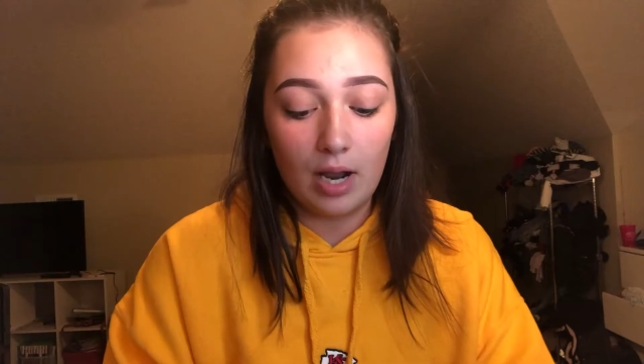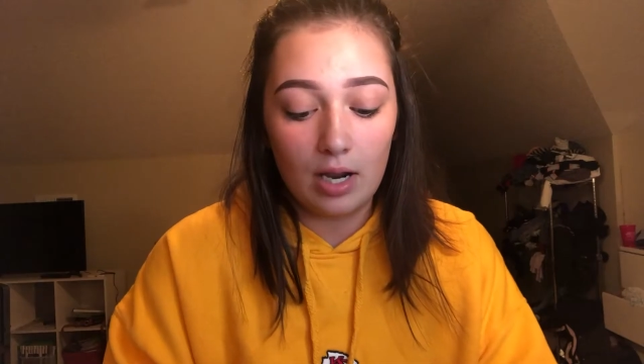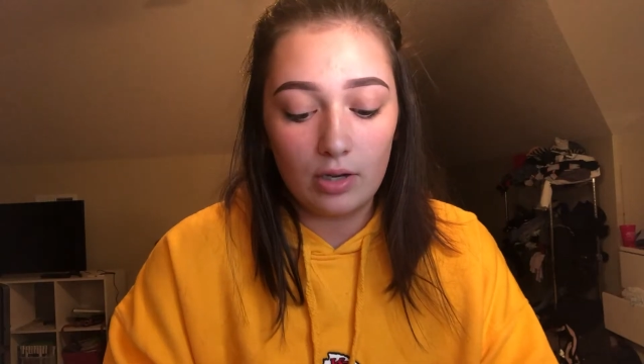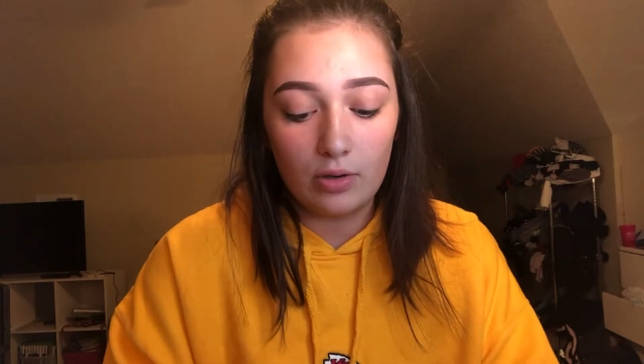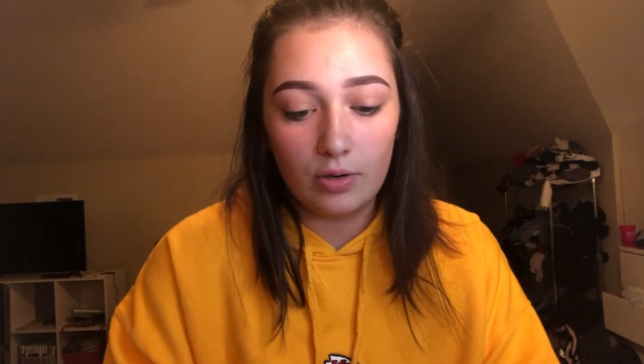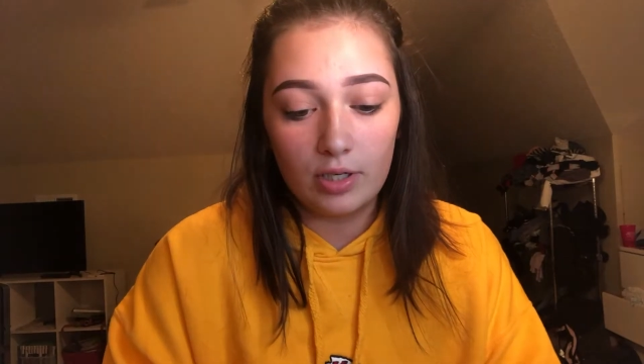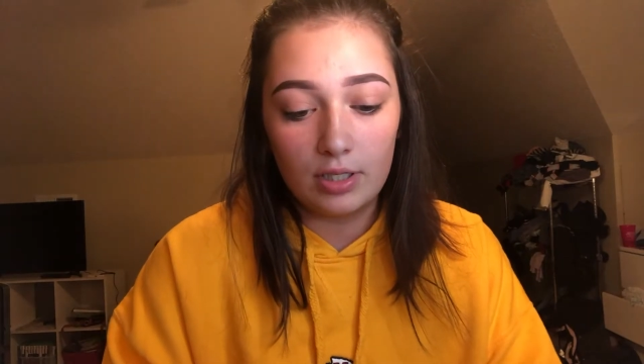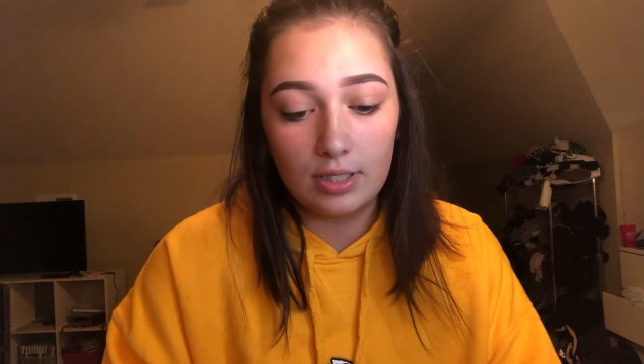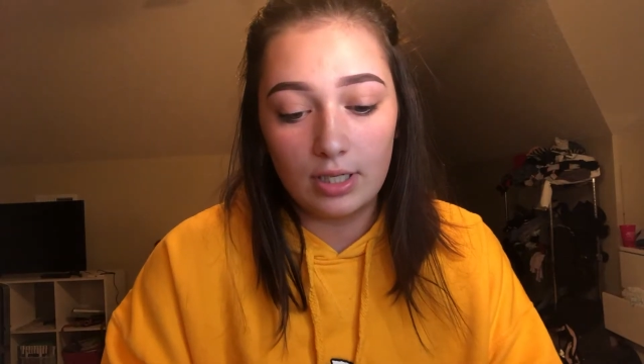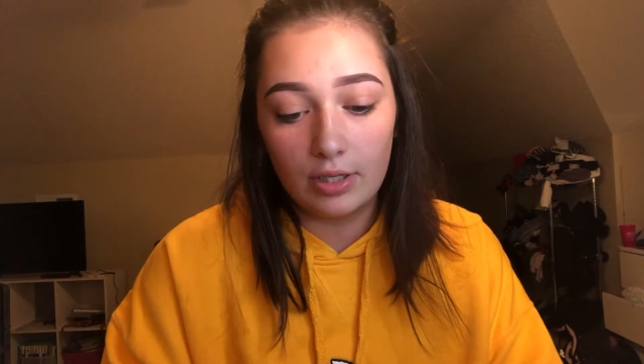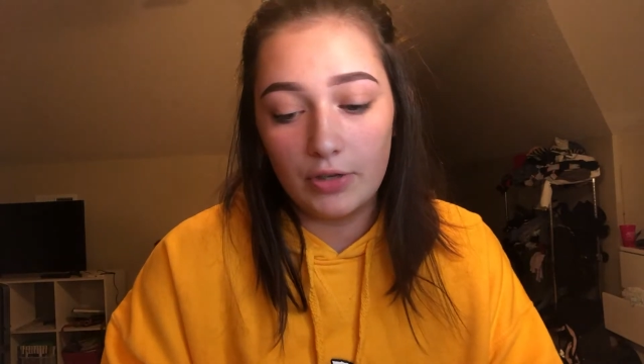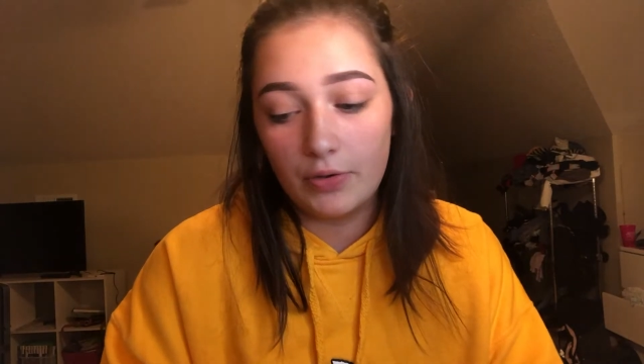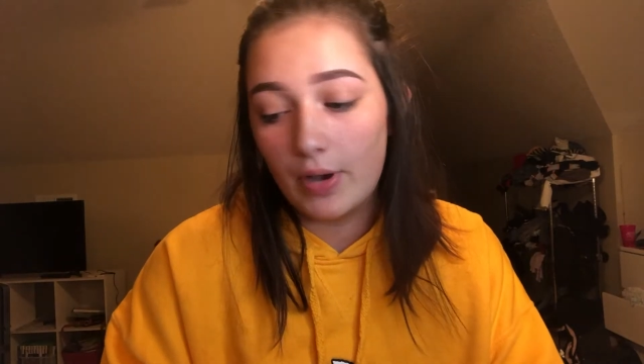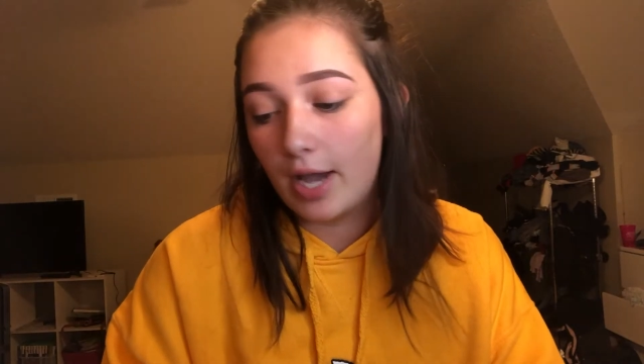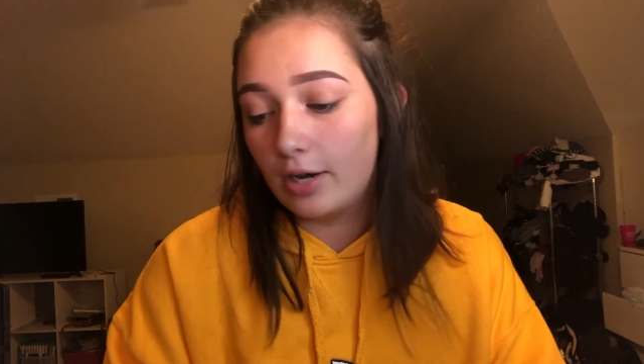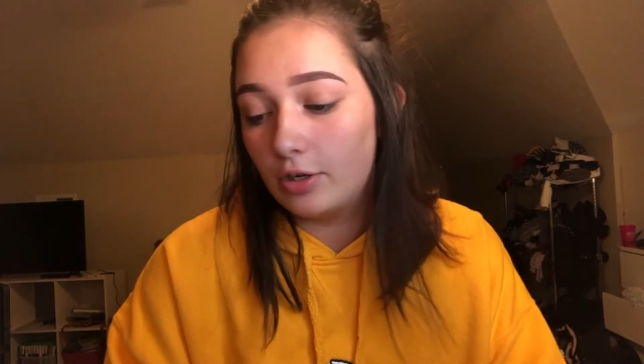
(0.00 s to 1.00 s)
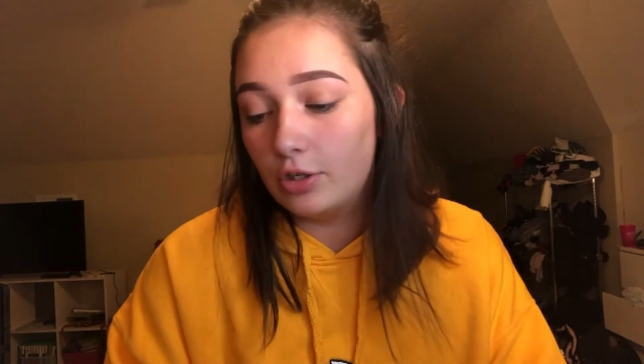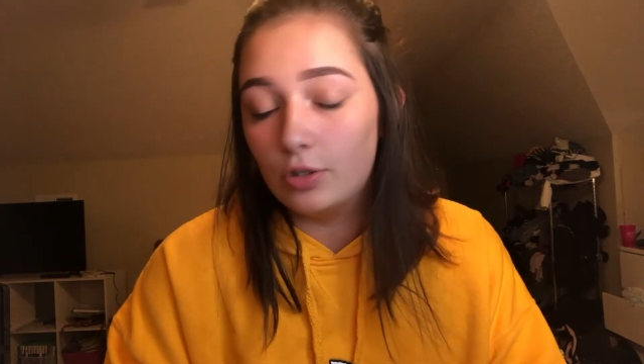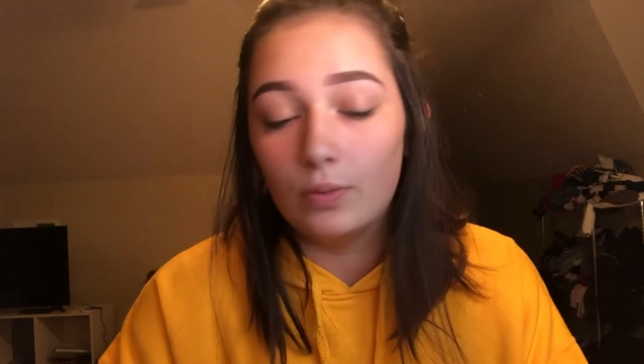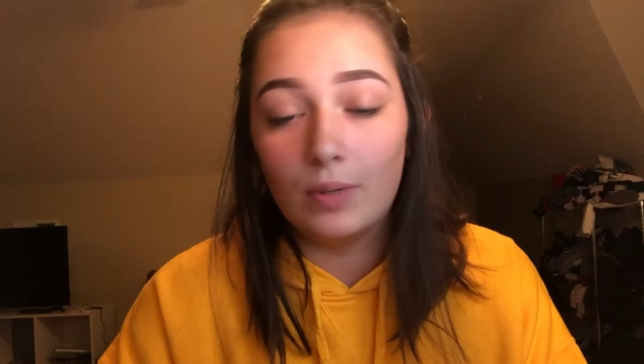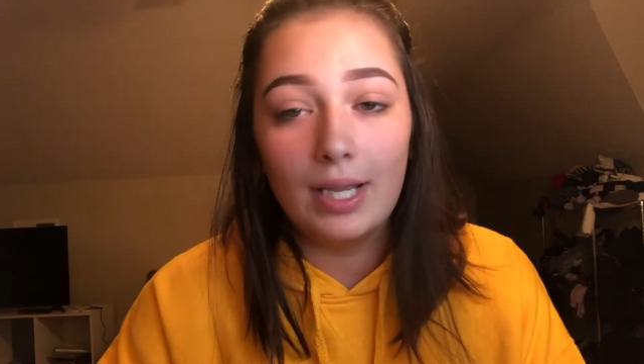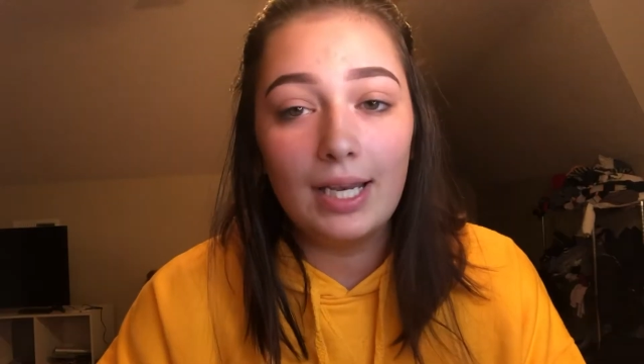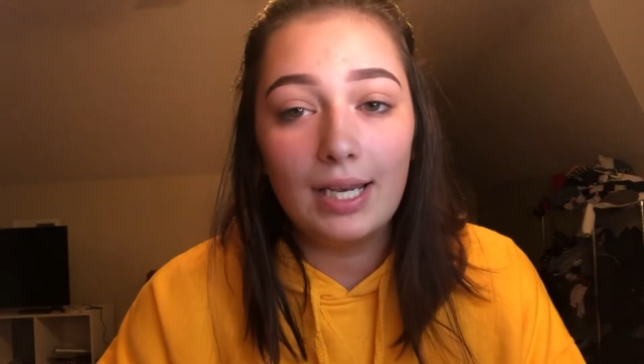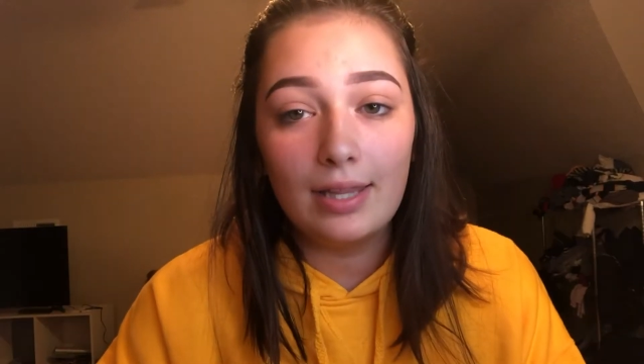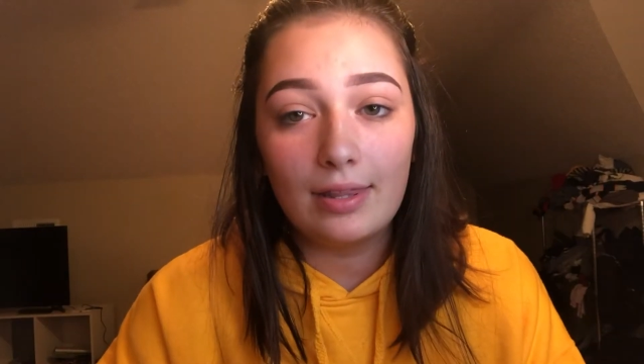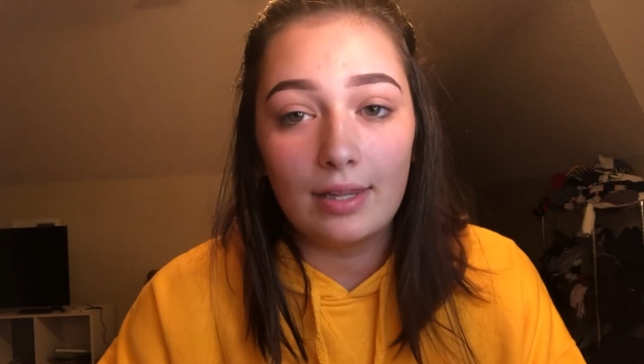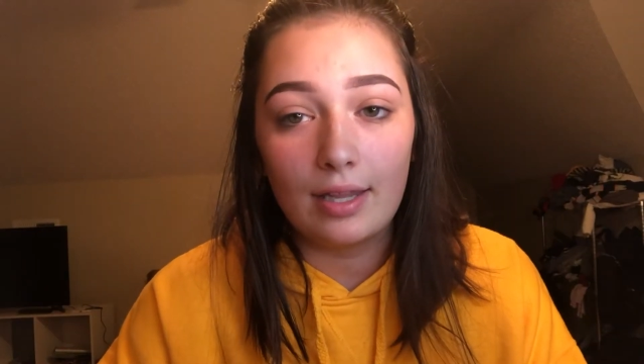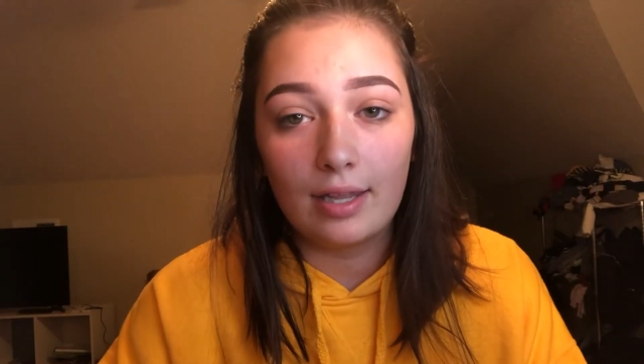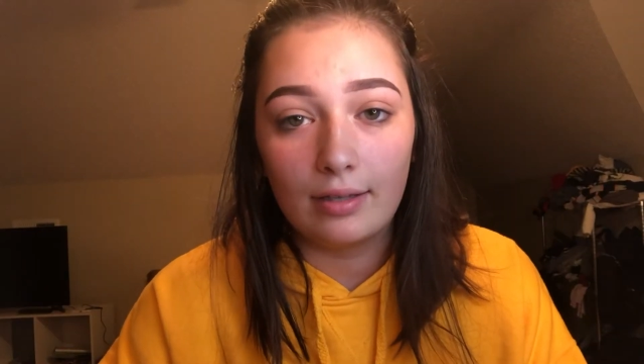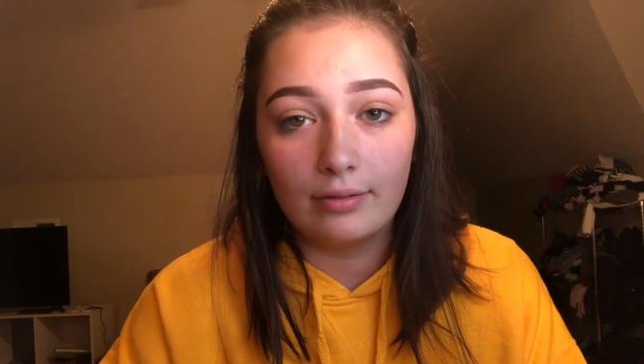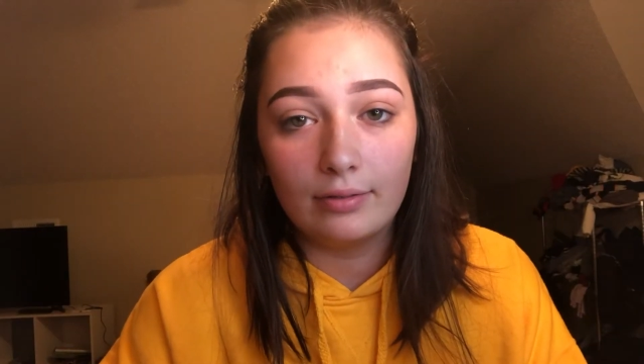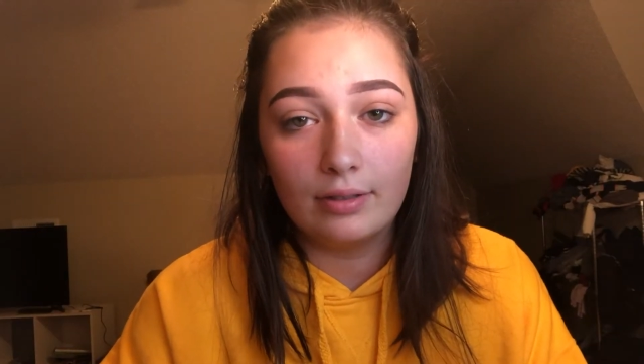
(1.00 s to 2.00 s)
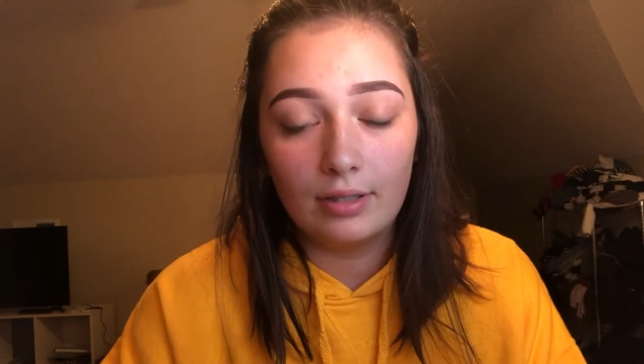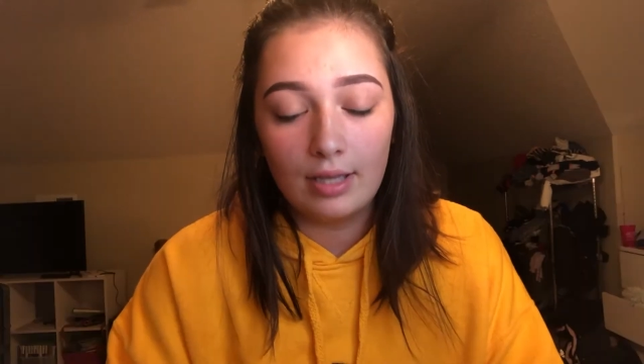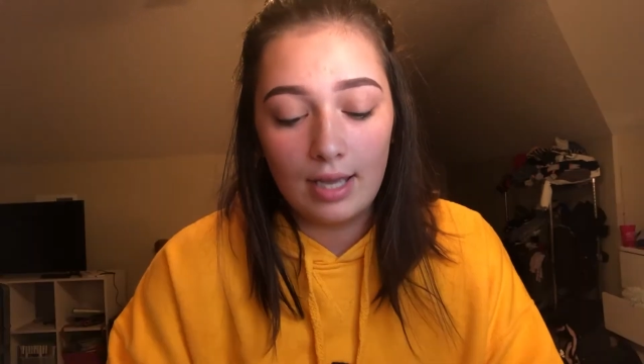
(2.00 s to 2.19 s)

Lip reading: not going to tell you how to do anything,